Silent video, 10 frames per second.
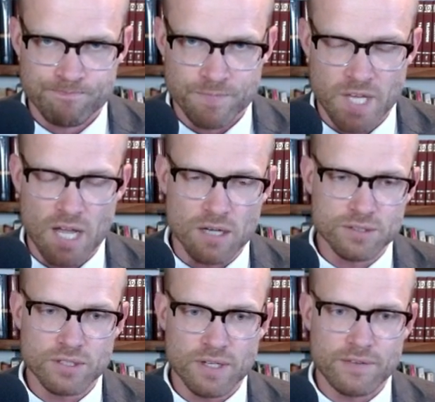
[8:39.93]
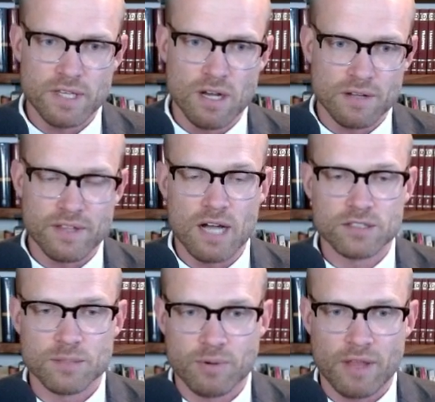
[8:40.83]
The elder and the younger, the
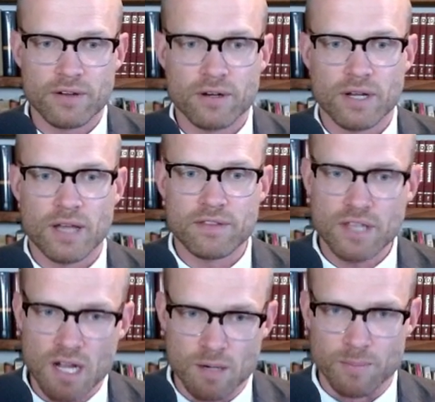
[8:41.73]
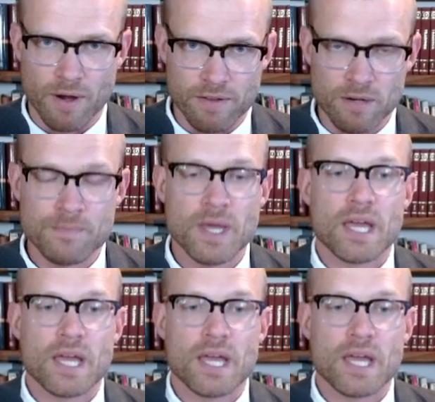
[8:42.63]
elder brother and the younger brother.